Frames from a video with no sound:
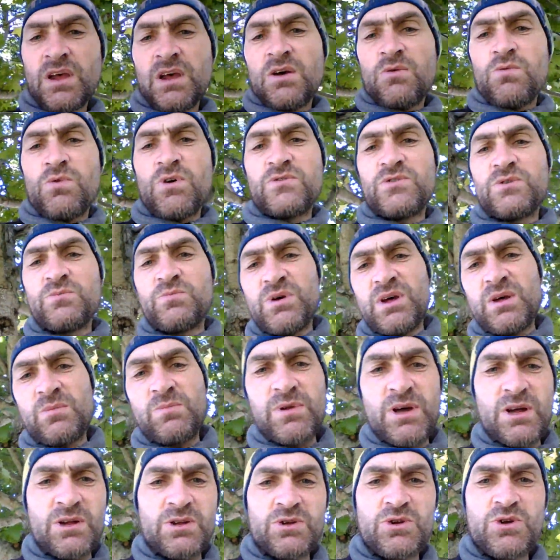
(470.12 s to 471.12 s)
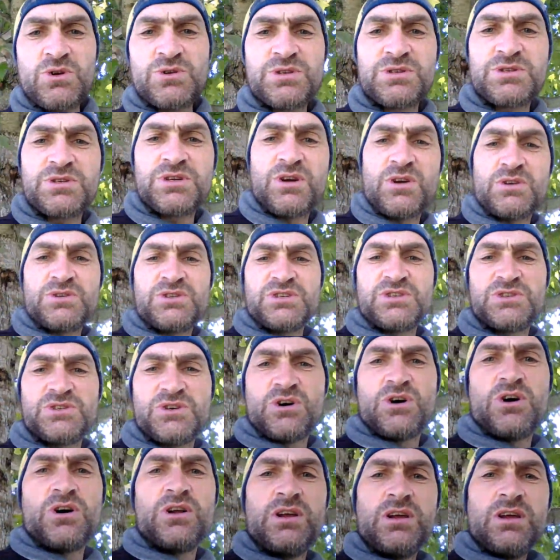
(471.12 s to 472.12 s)
We have to be blood users in our
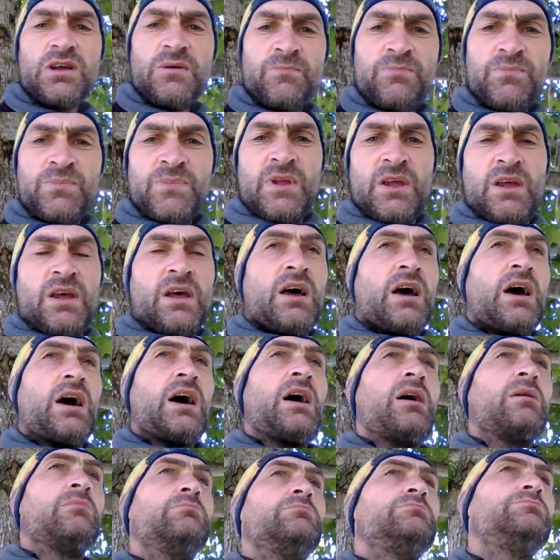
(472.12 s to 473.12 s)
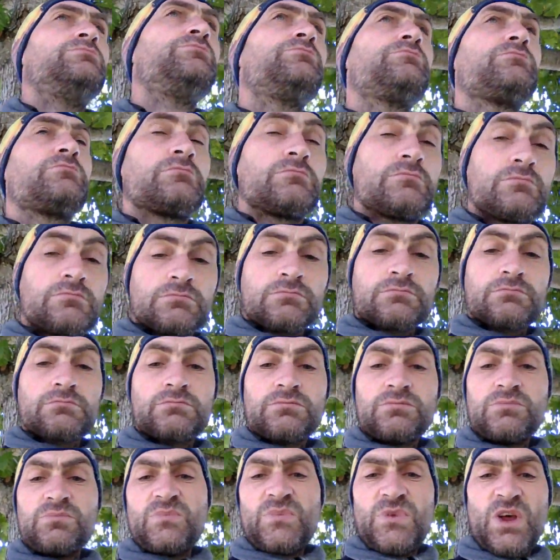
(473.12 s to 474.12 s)
society. Um,
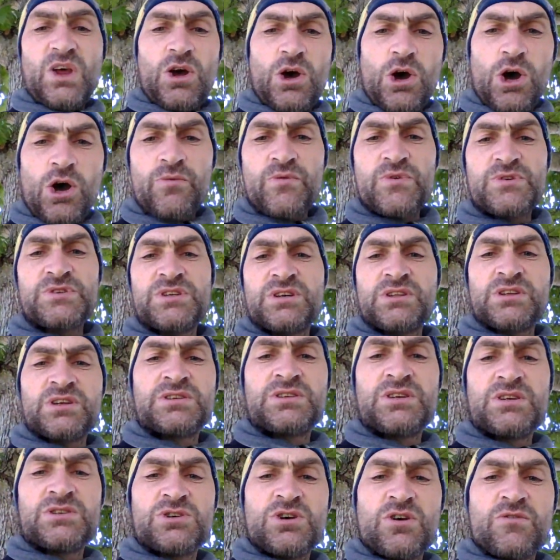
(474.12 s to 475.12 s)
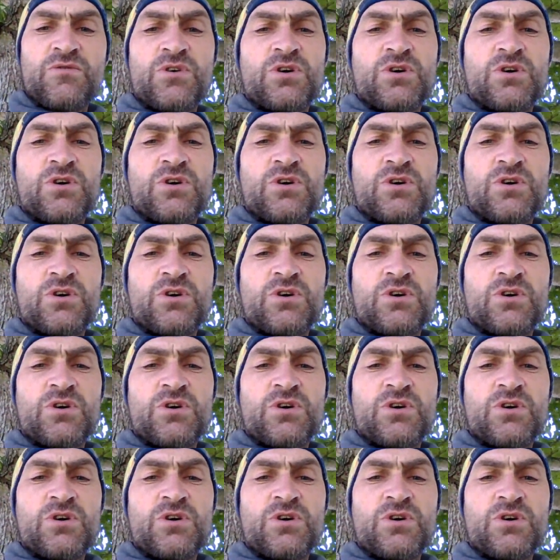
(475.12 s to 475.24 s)
over sicknesses, over